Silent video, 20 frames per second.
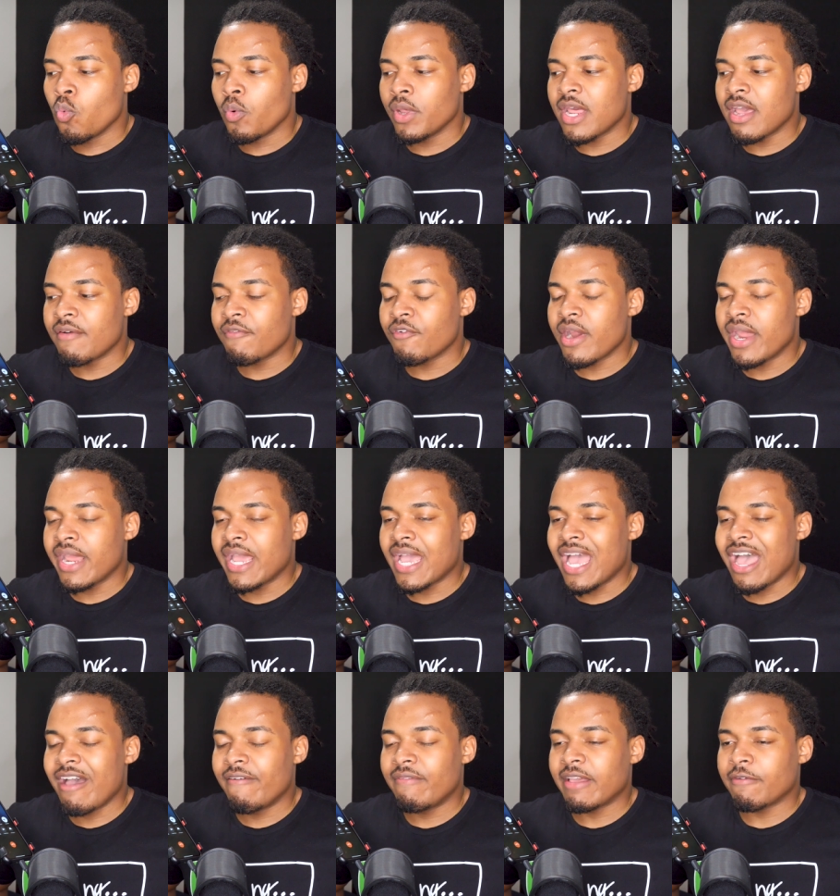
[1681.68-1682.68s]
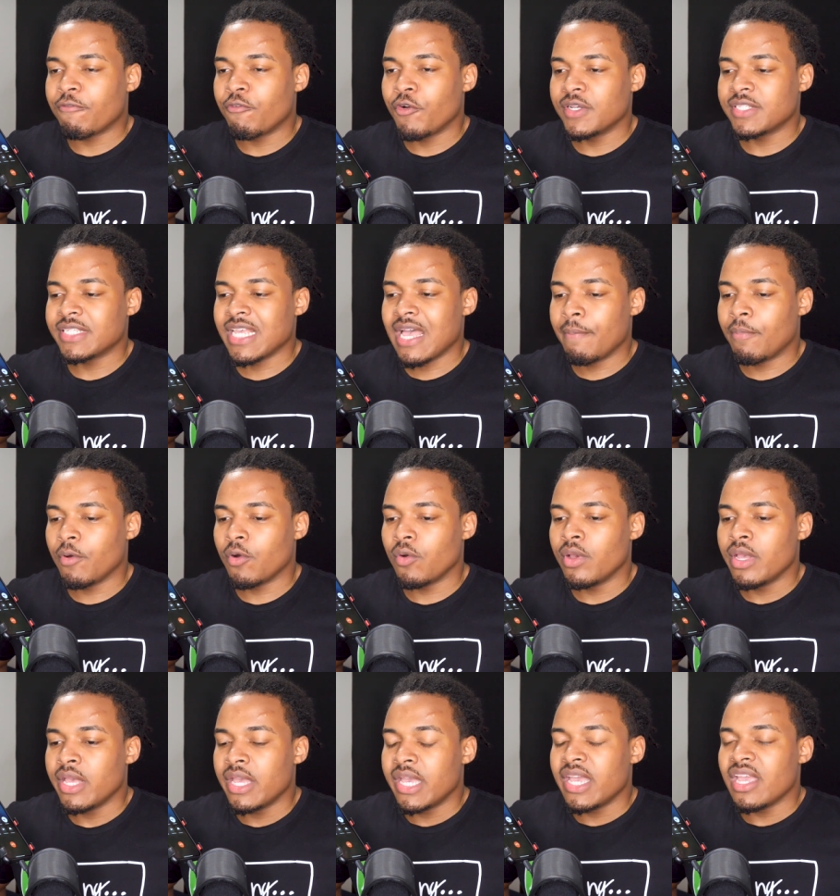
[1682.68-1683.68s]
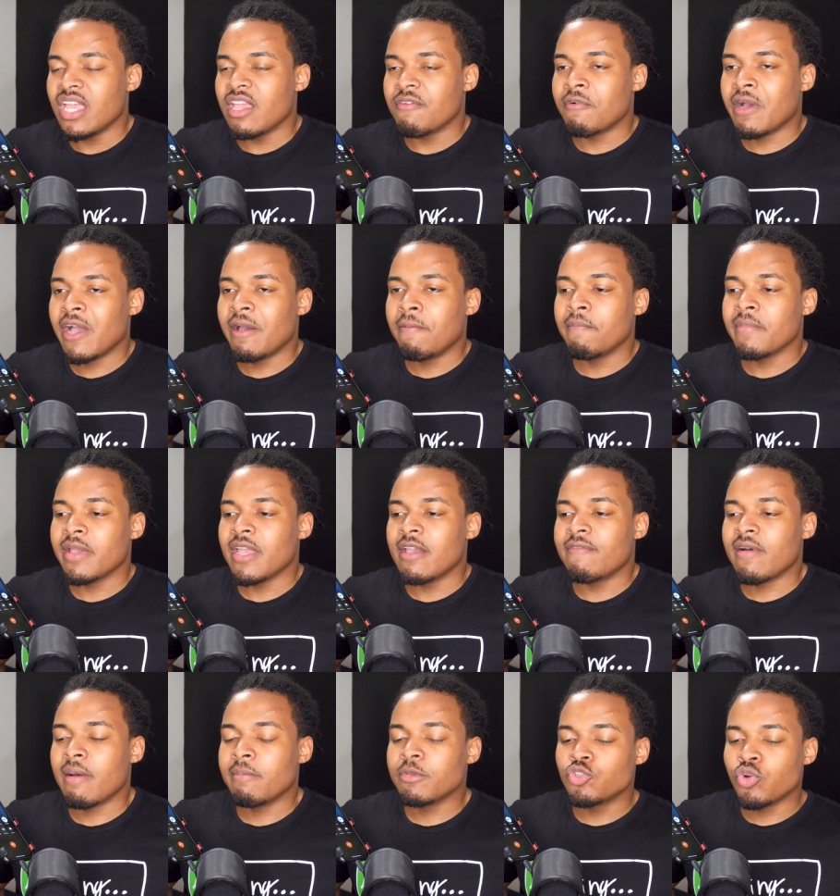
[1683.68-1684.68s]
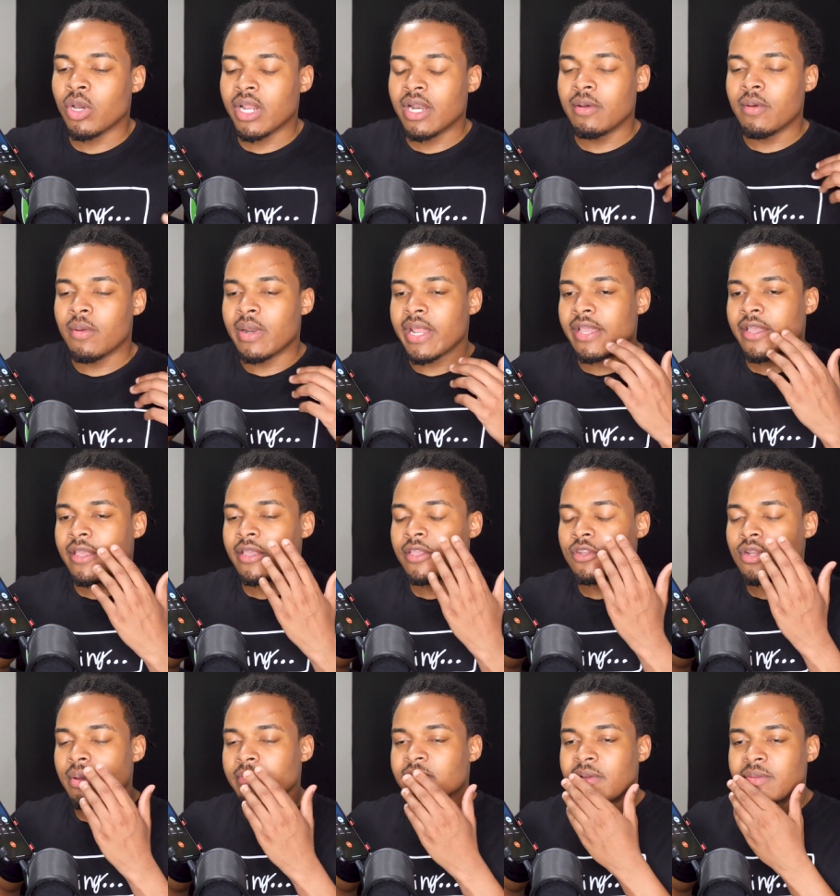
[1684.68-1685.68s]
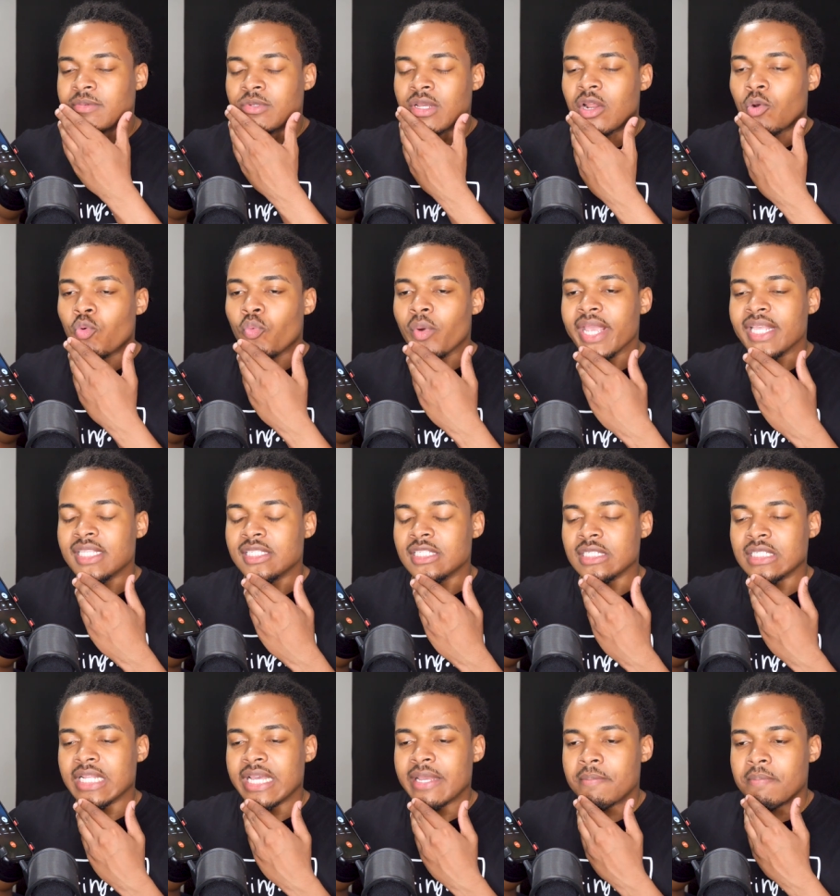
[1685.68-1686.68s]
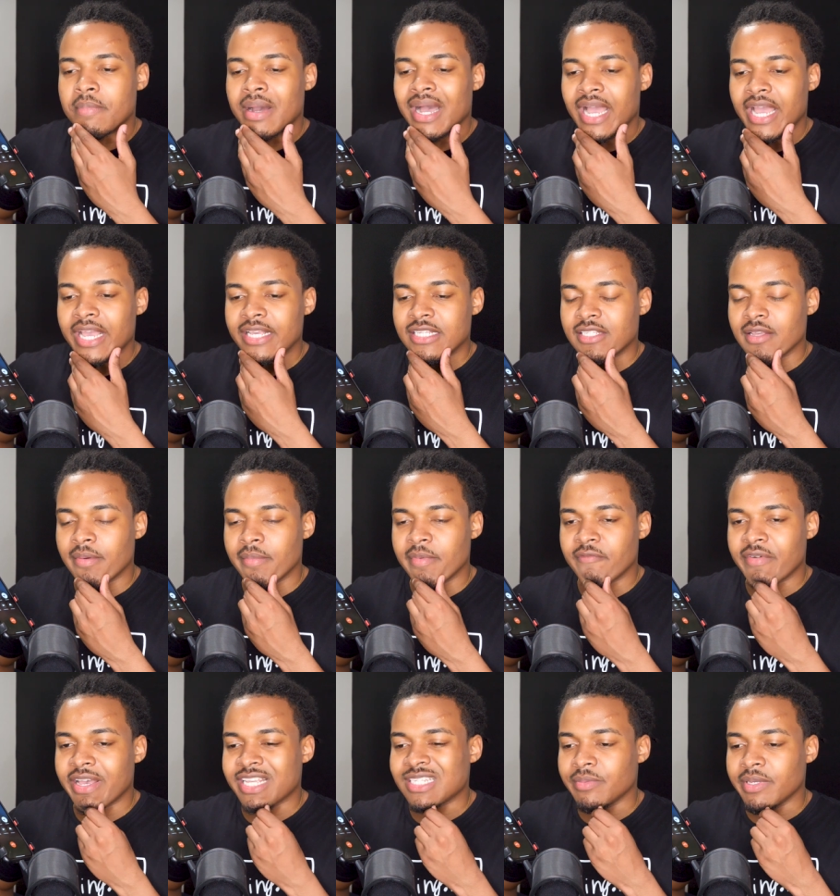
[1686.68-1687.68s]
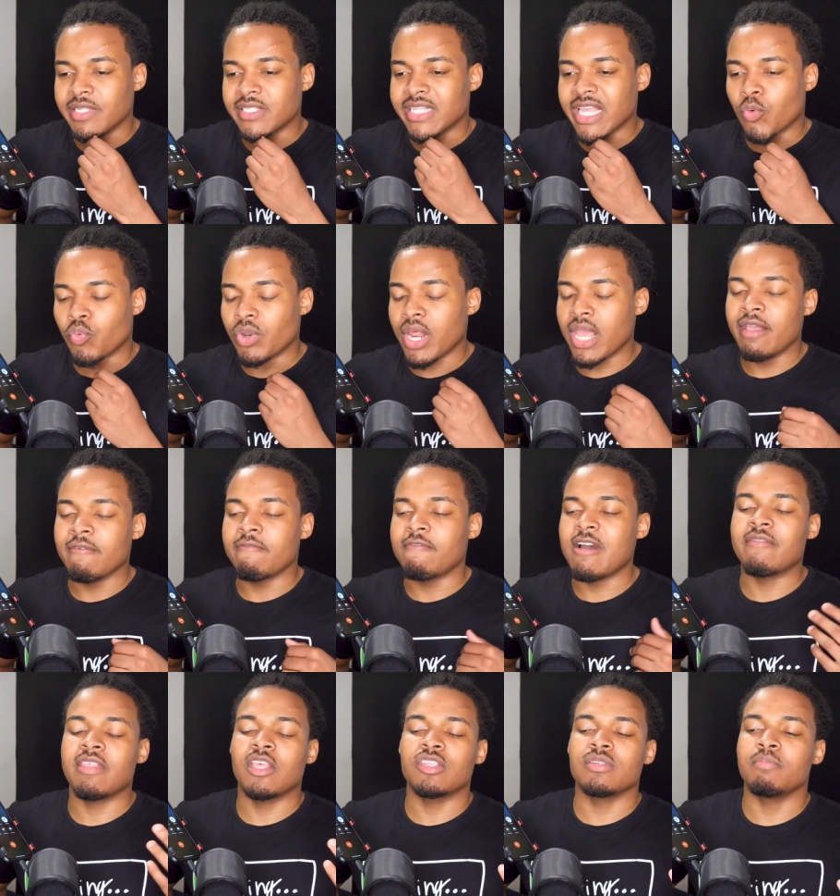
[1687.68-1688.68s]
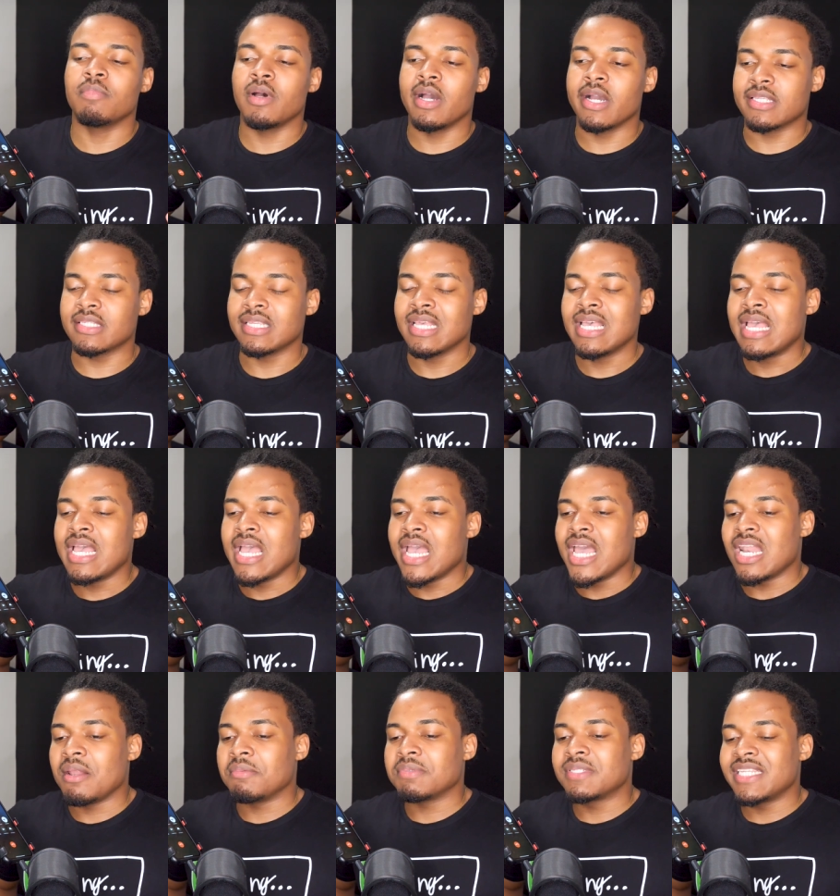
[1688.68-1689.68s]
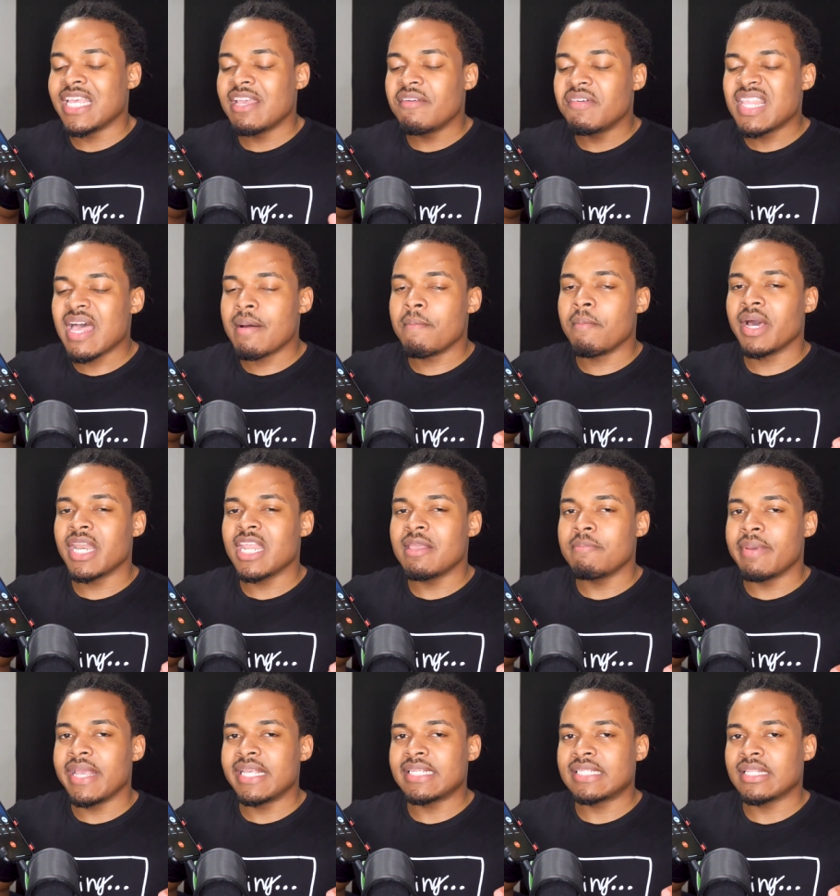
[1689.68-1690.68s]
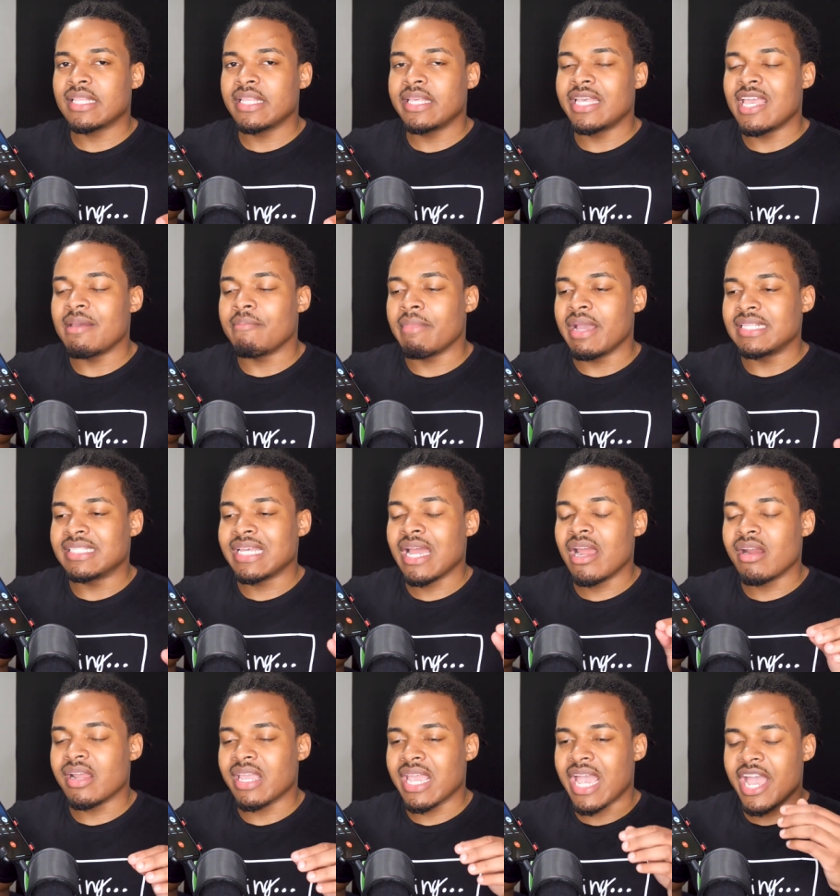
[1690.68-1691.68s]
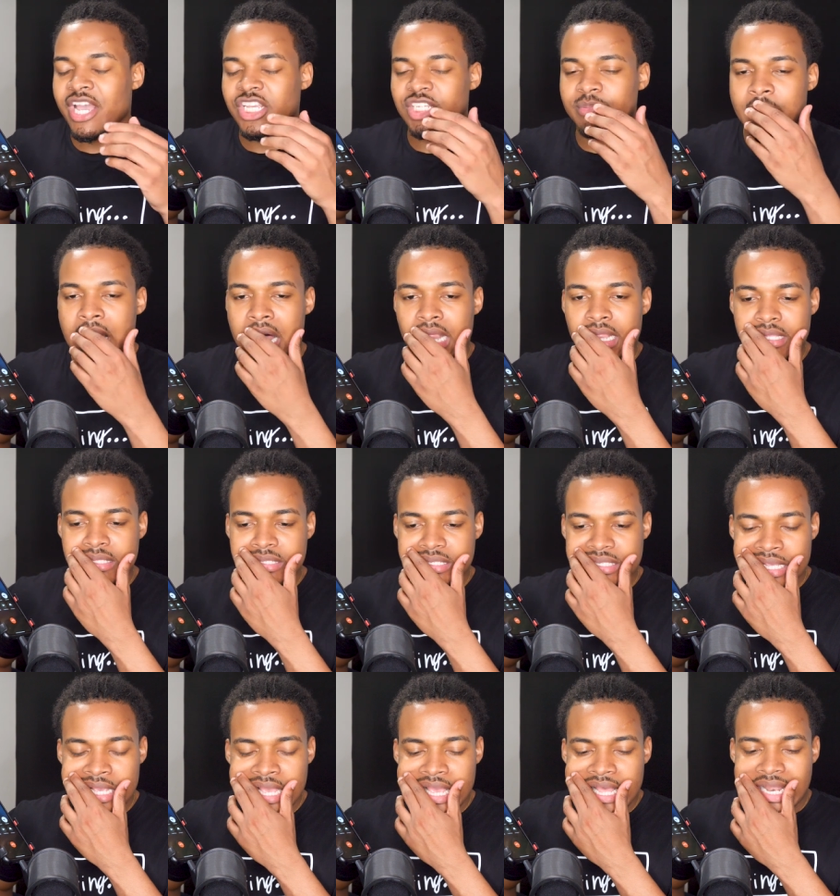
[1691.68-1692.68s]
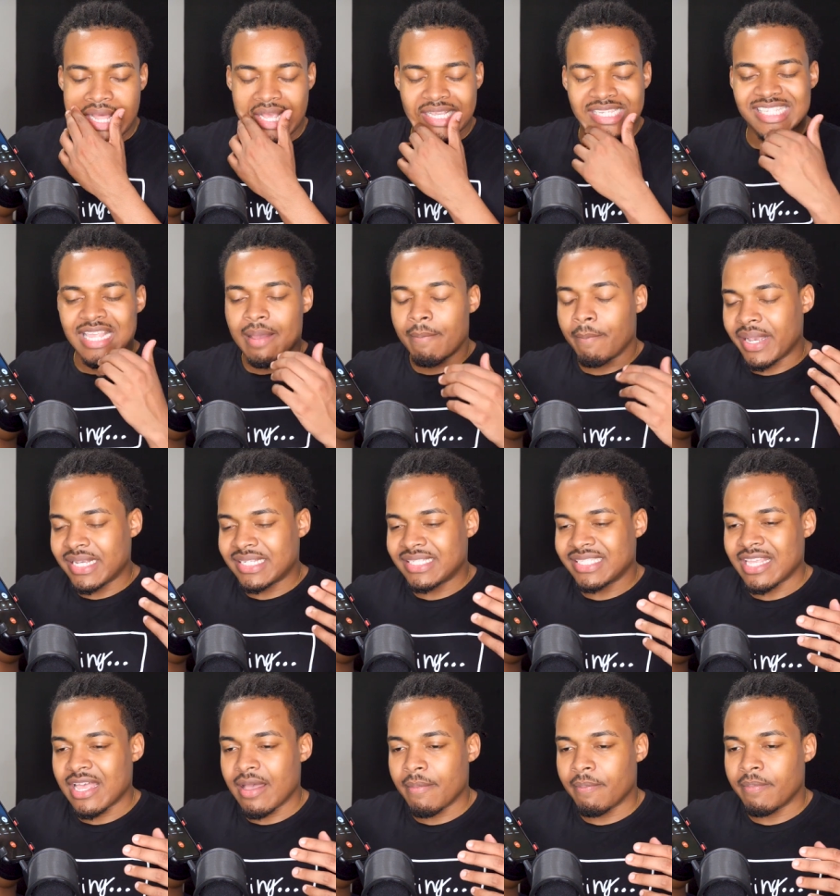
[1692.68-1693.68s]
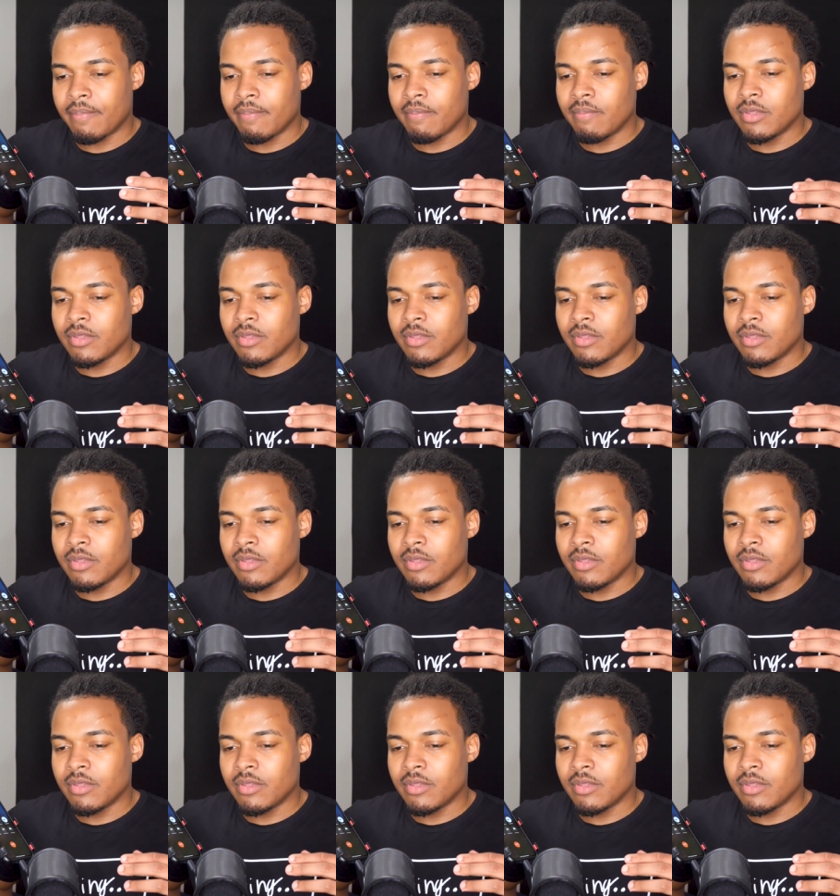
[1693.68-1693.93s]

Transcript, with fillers: whenever I have, like, for example, if I'm if I'm trying to, like, you know, if I'm trying to wait to like buy some investments, like when I hit five thousand bucks, and I'm saving that money basically in my entire cash balance, like step by step,